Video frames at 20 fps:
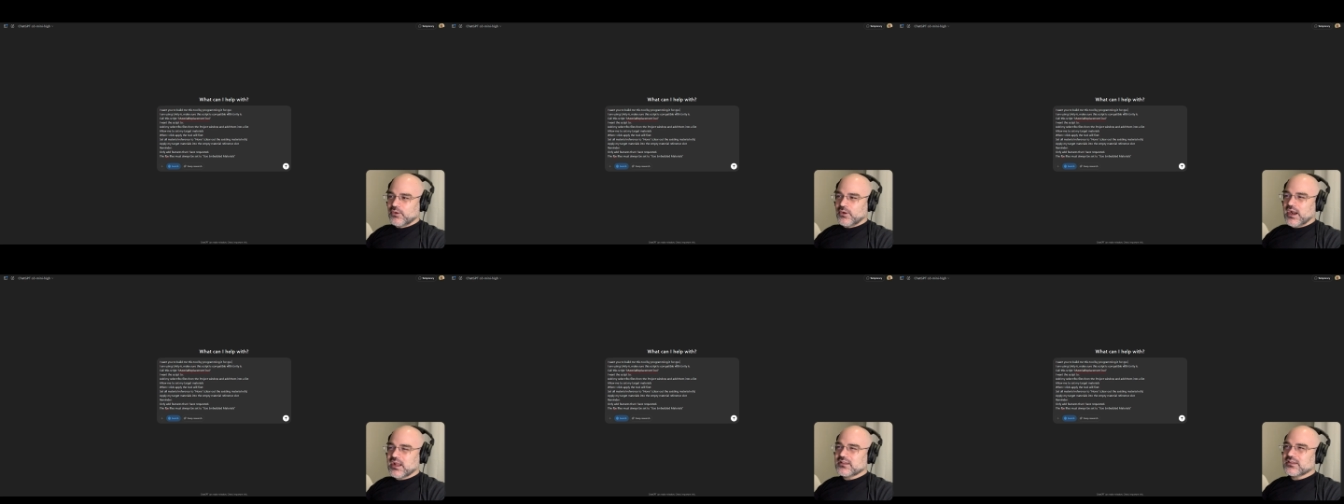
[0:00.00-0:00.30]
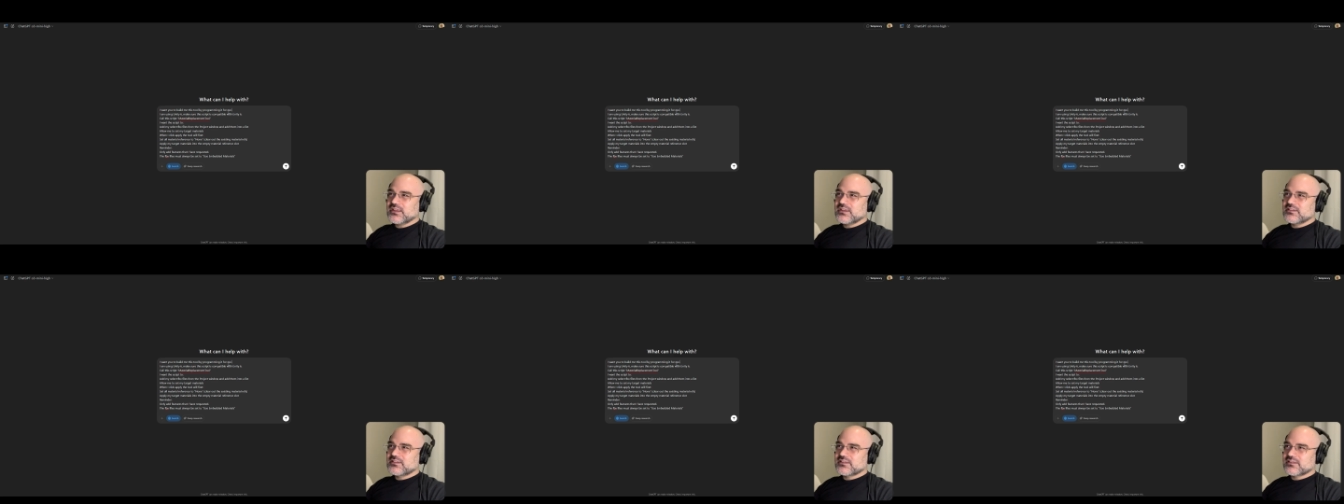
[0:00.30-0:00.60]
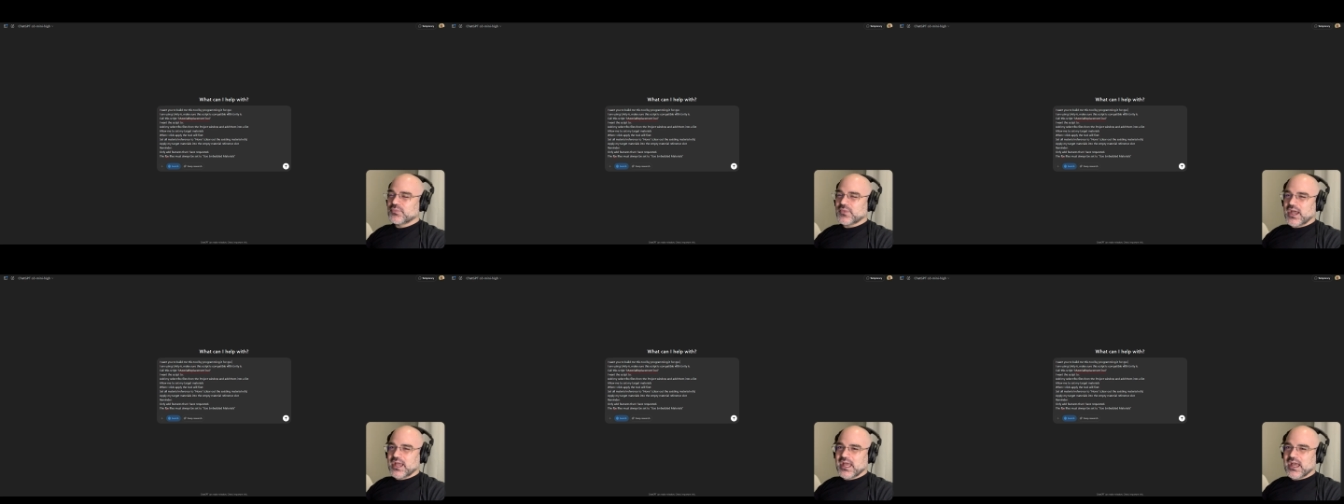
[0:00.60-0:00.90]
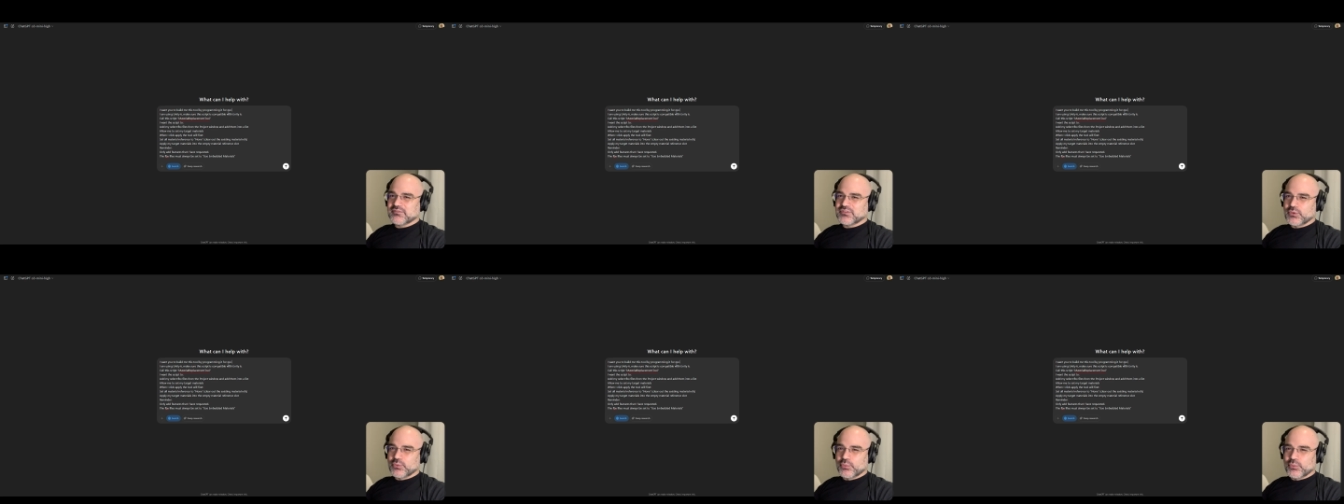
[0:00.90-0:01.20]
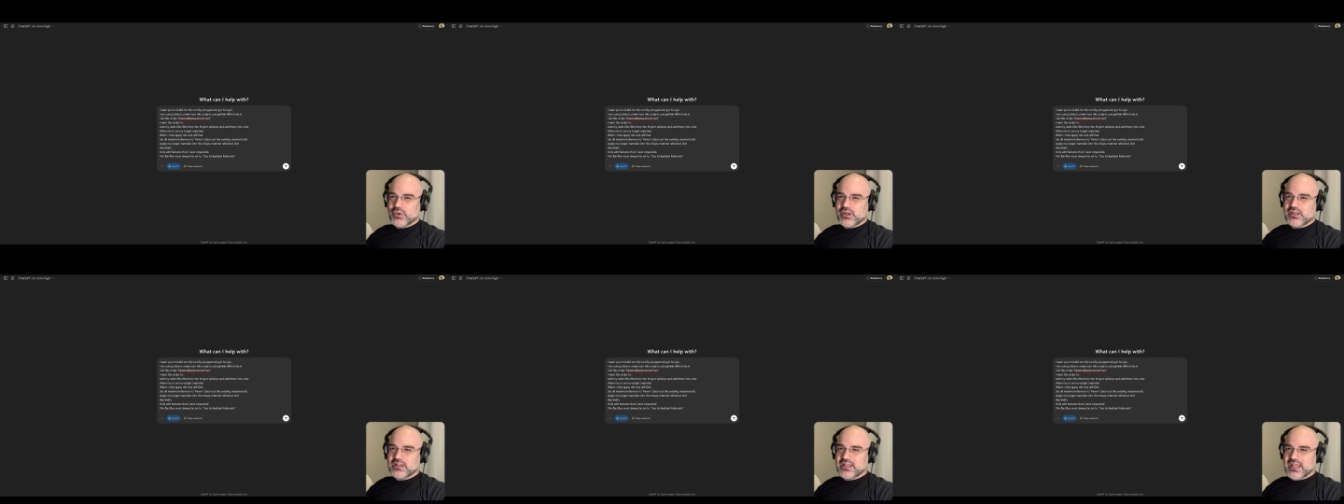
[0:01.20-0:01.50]
Or at least I have to
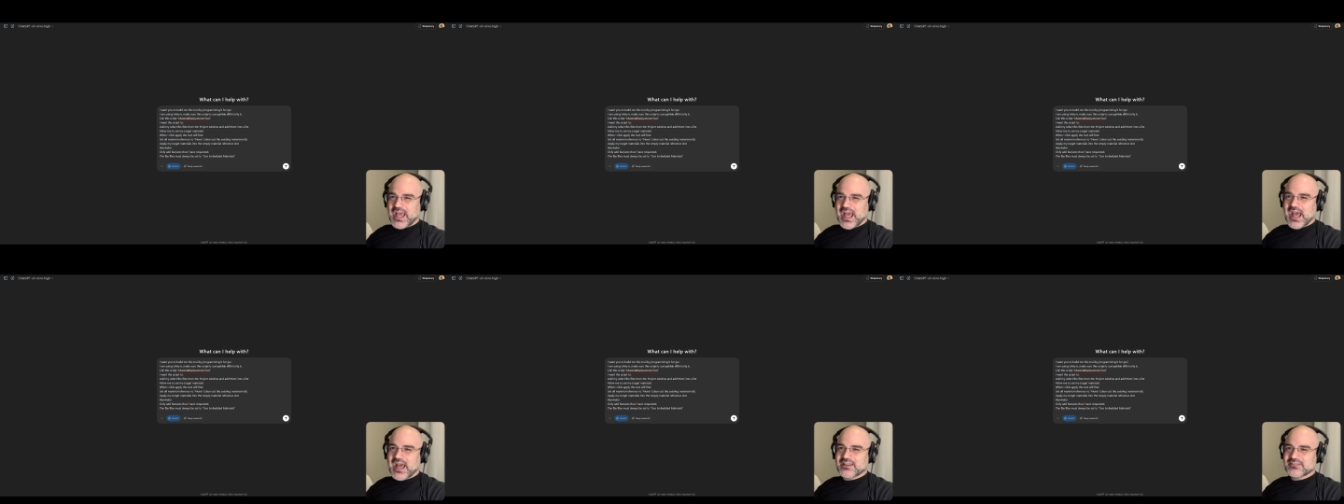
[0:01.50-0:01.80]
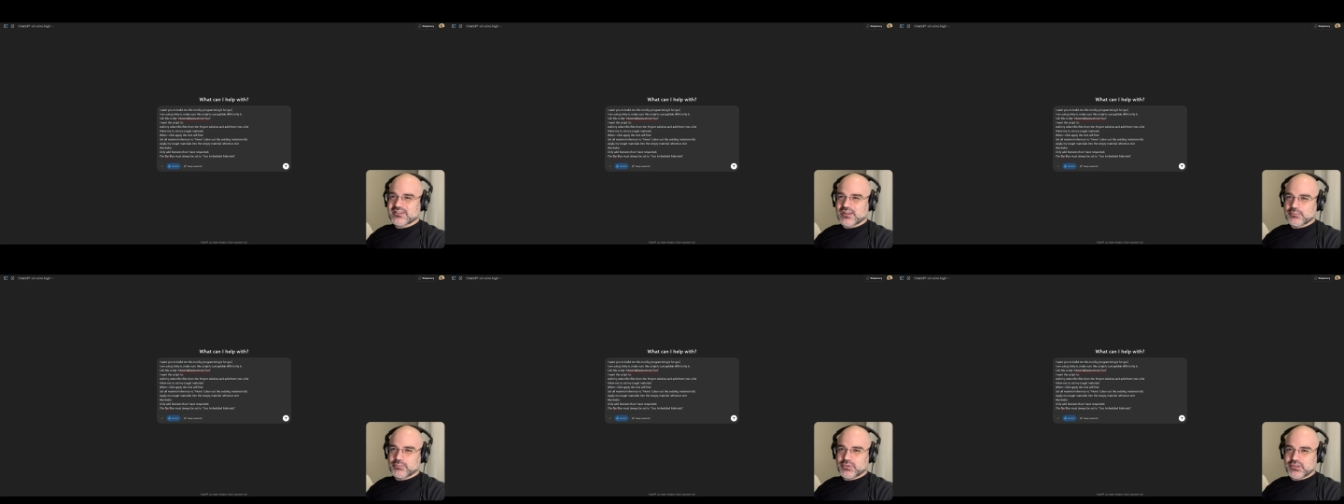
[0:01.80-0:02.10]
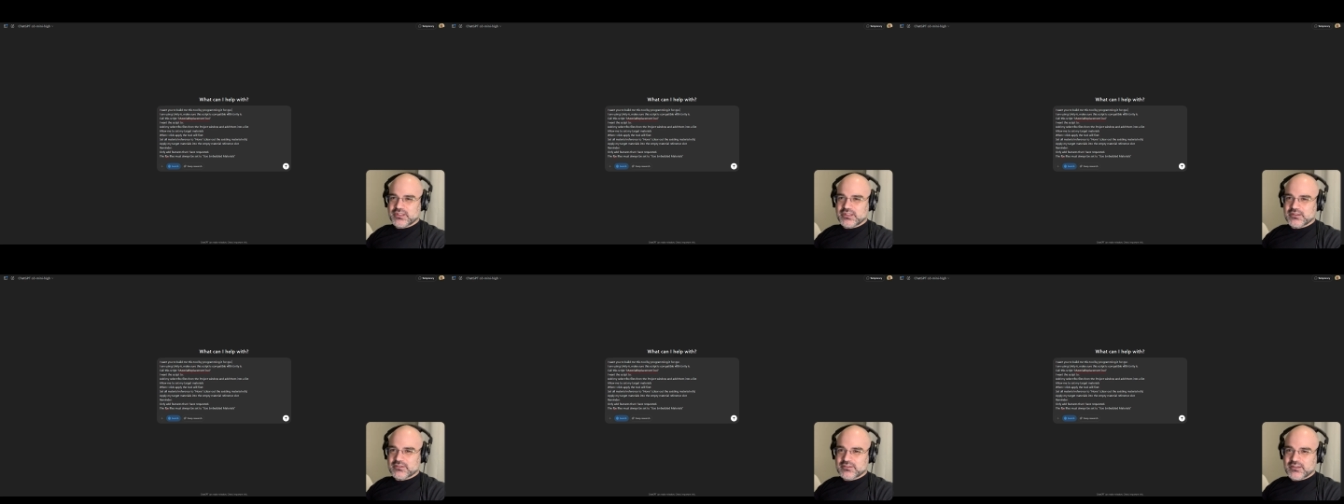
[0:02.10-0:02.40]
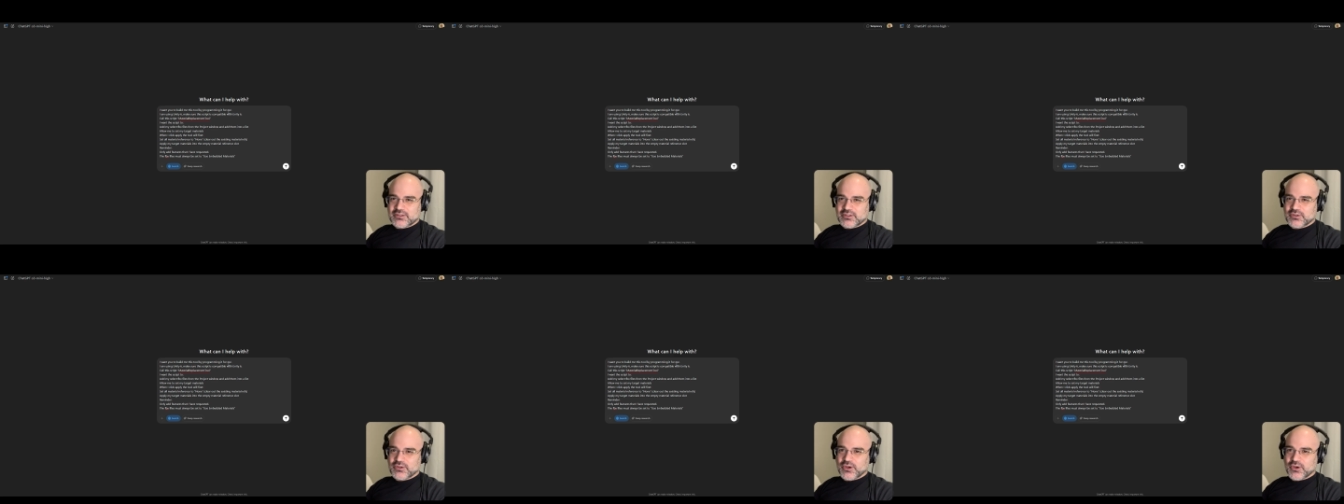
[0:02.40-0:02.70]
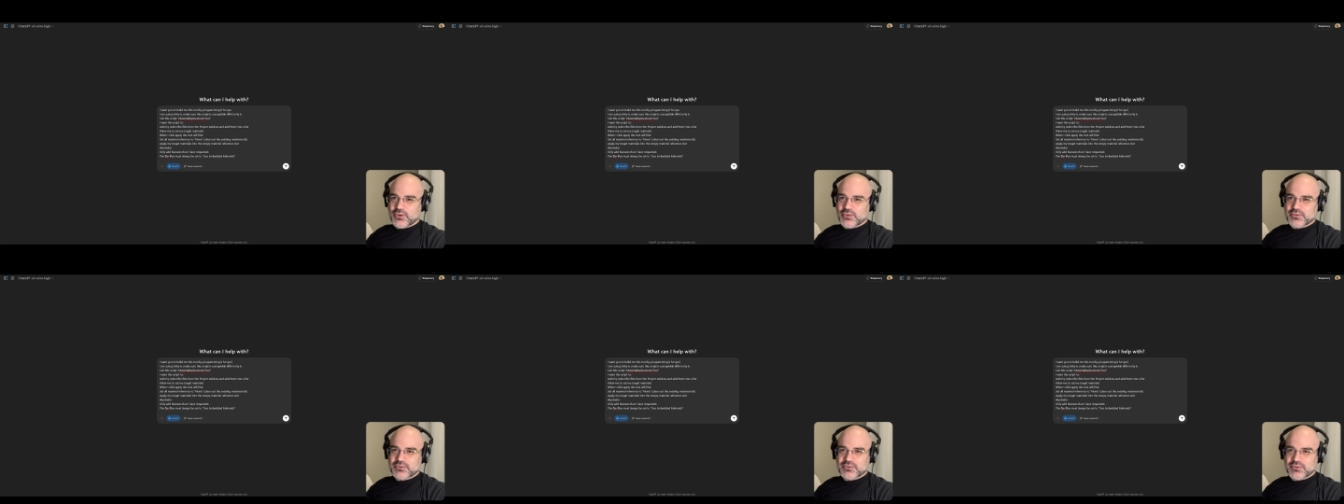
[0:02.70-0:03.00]
really ask it, please, can you
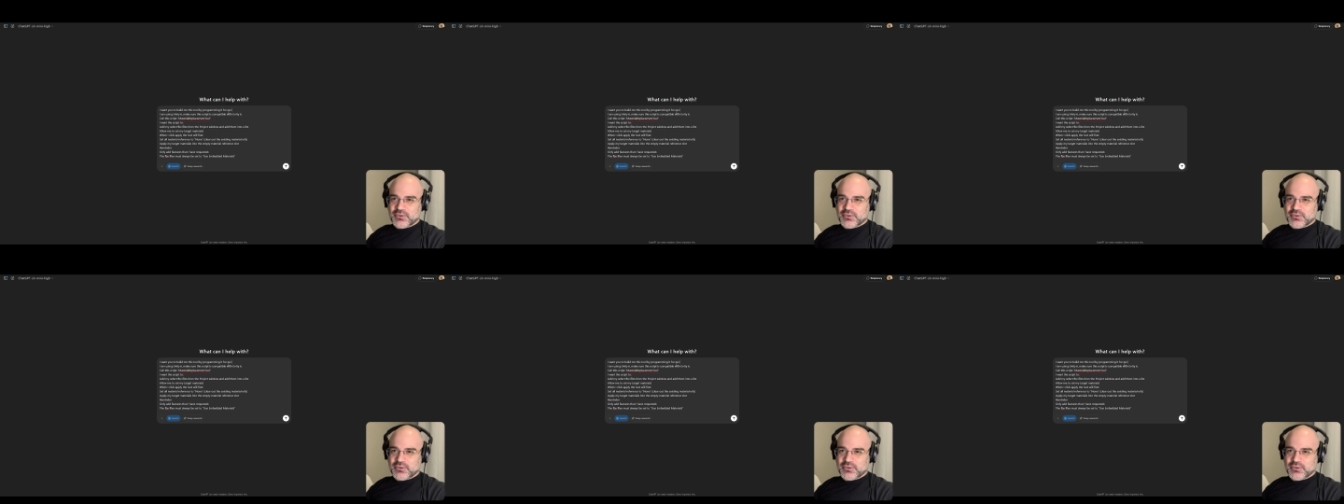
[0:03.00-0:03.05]
code?